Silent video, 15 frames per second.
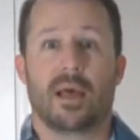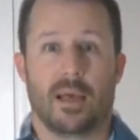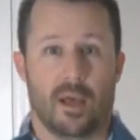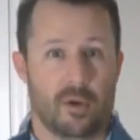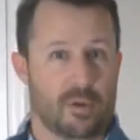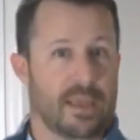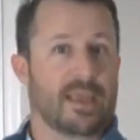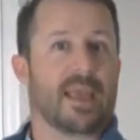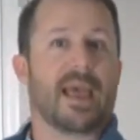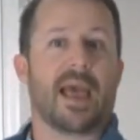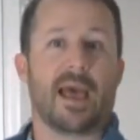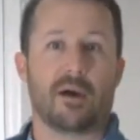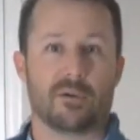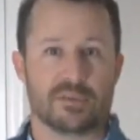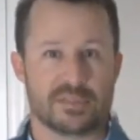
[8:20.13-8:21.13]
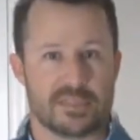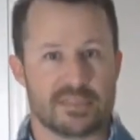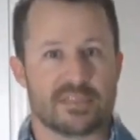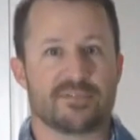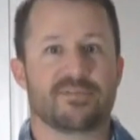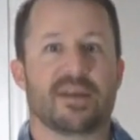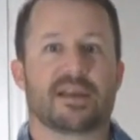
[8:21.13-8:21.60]
okay, how is this
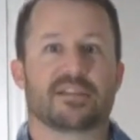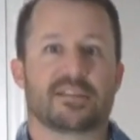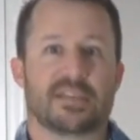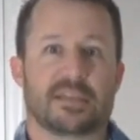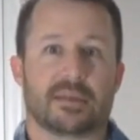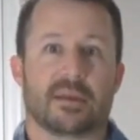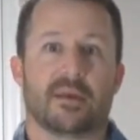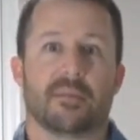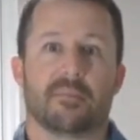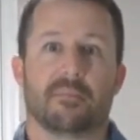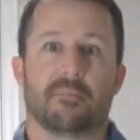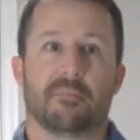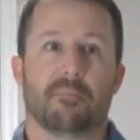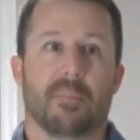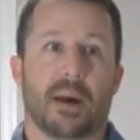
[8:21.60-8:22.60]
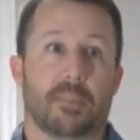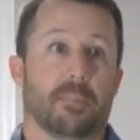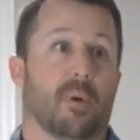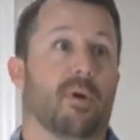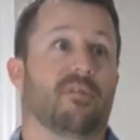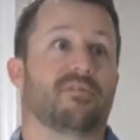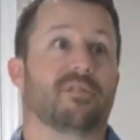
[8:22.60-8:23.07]
affecting my
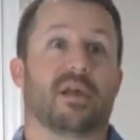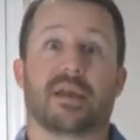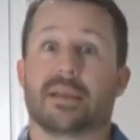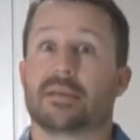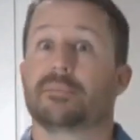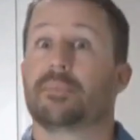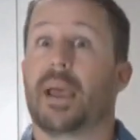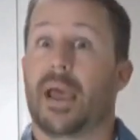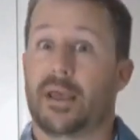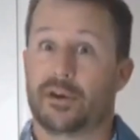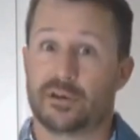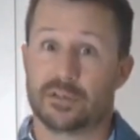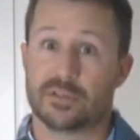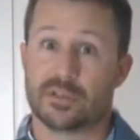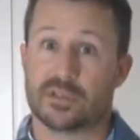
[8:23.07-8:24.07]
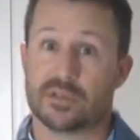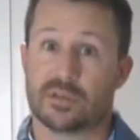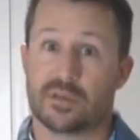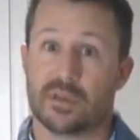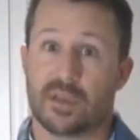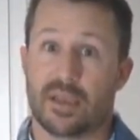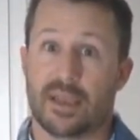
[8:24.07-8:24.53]
ball flight patterns
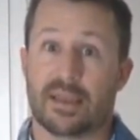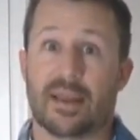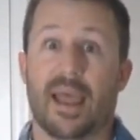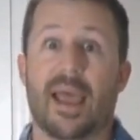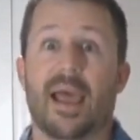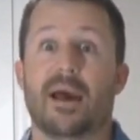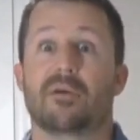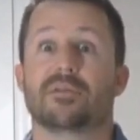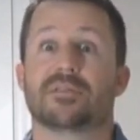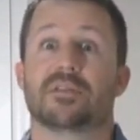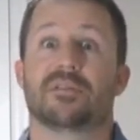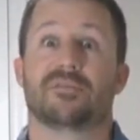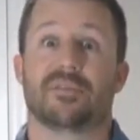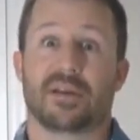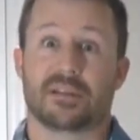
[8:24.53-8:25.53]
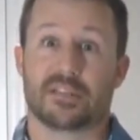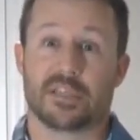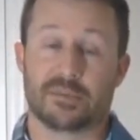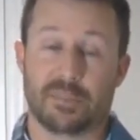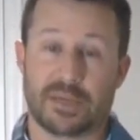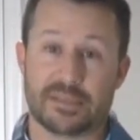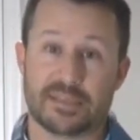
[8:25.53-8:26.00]
and how is it
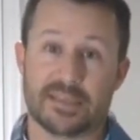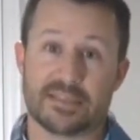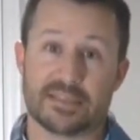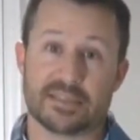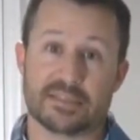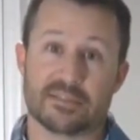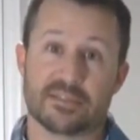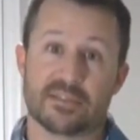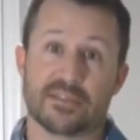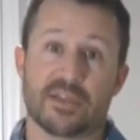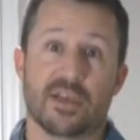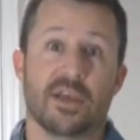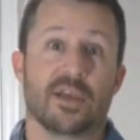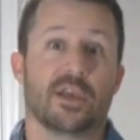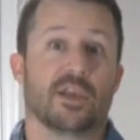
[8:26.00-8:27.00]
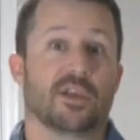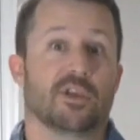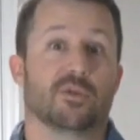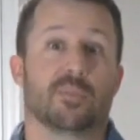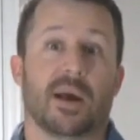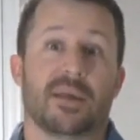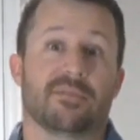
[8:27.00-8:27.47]
affecting my distance?
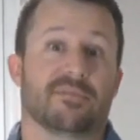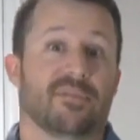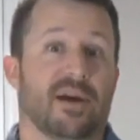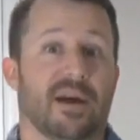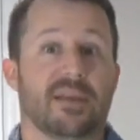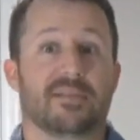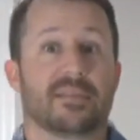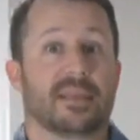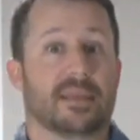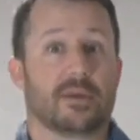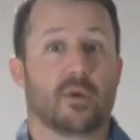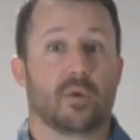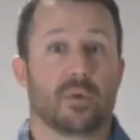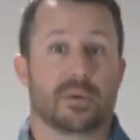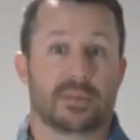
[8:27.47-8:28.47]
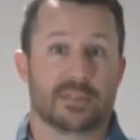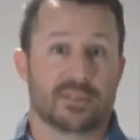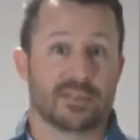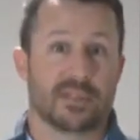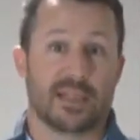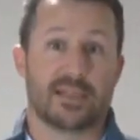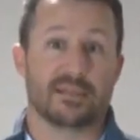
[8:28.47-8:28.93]
You might find that going
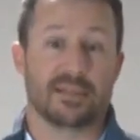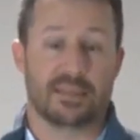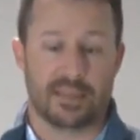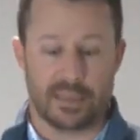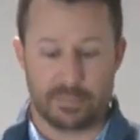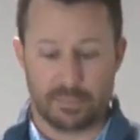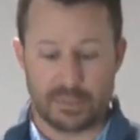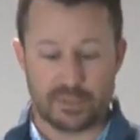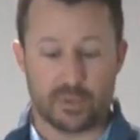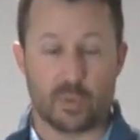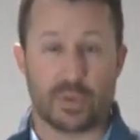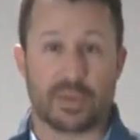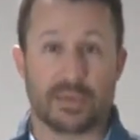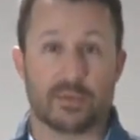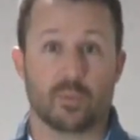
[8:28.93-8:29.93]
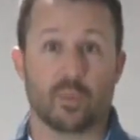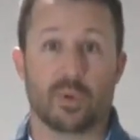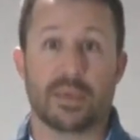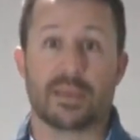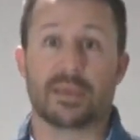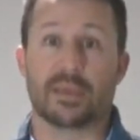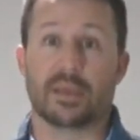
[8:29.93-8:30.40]
slightly in between
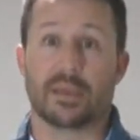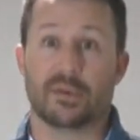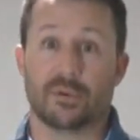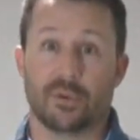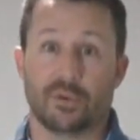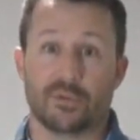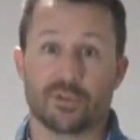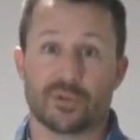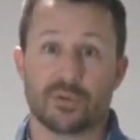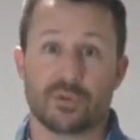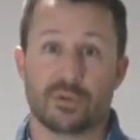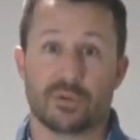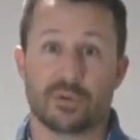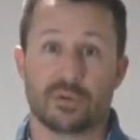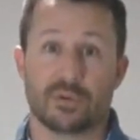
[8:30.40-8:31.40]
weak and neutral